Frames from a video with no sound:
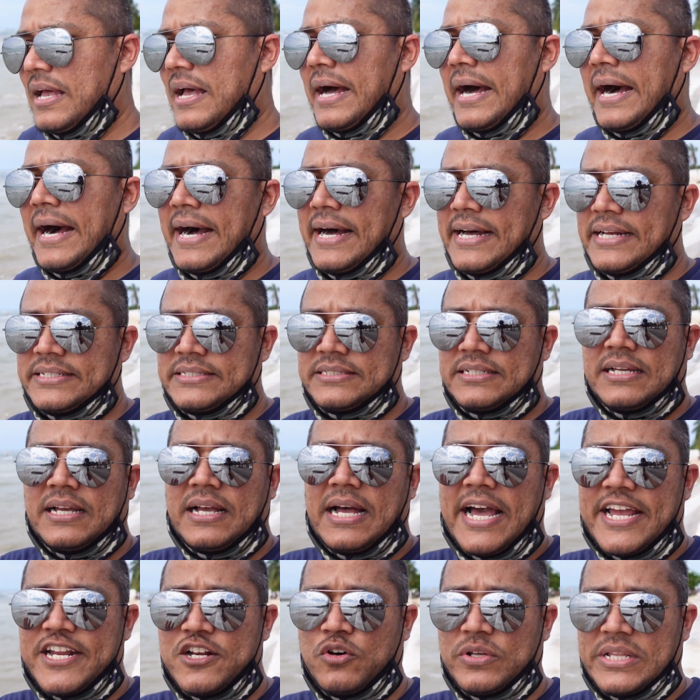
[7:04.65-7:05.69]
and
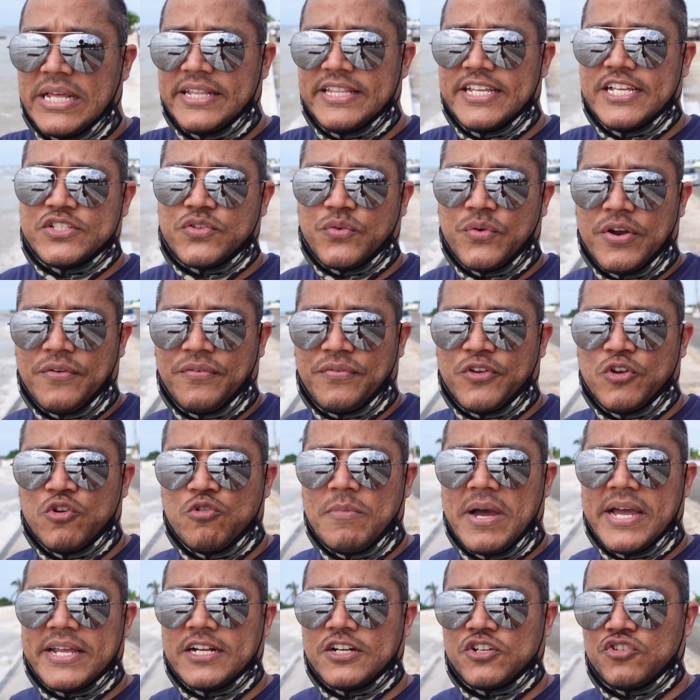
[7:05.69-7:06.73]
I know that this review
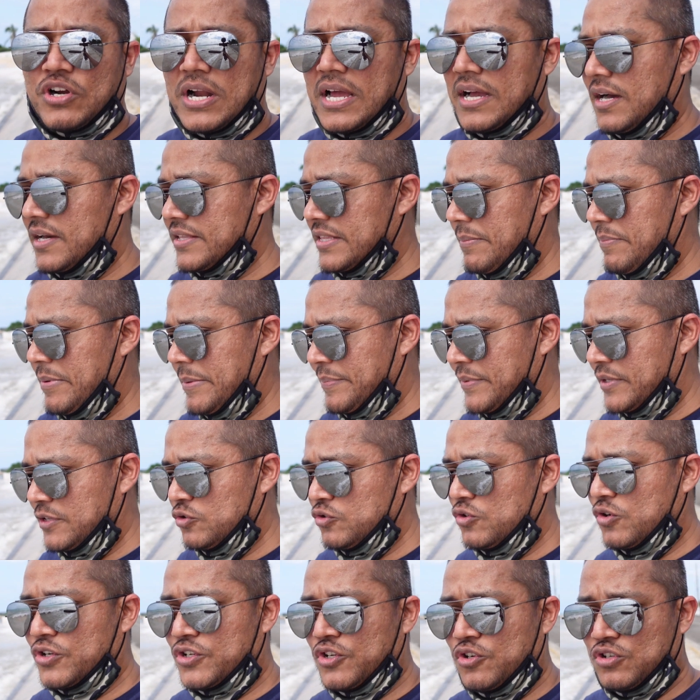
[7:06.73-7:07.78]
might attract other people who
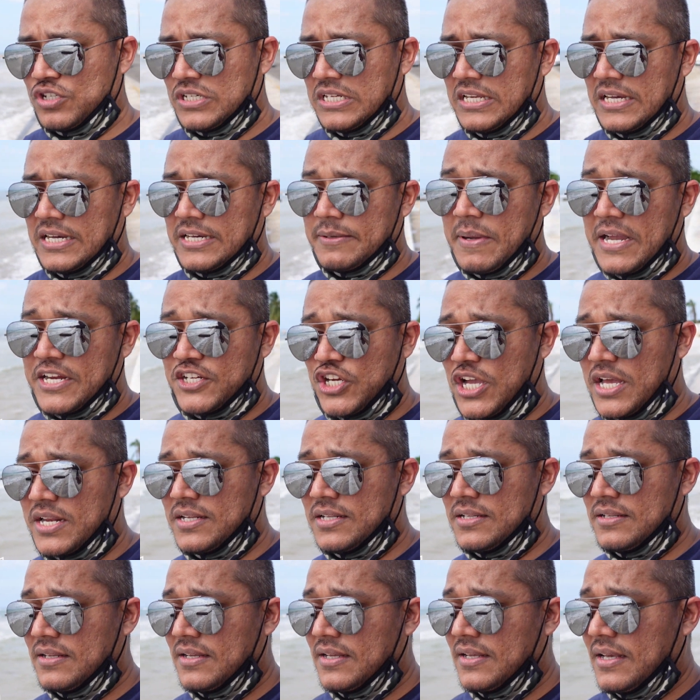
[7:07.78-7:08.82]
don't usually look at my
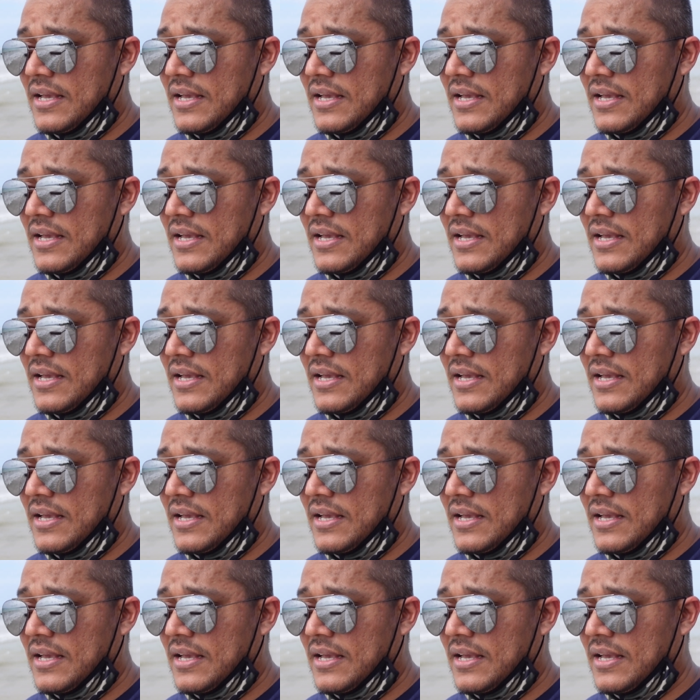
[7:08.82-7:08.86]
channel.